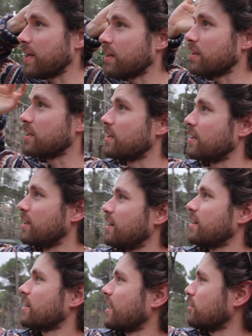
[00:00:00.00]
Italy.
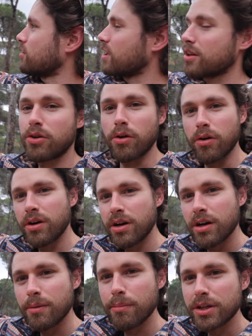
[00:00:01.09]
Kind of look like little
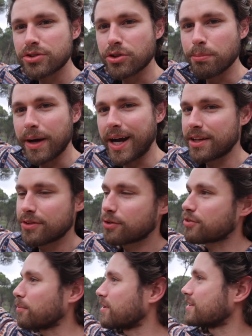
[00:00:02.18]
mushroom pines or
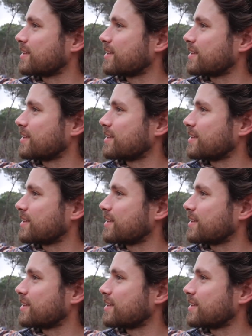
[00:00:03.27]
something like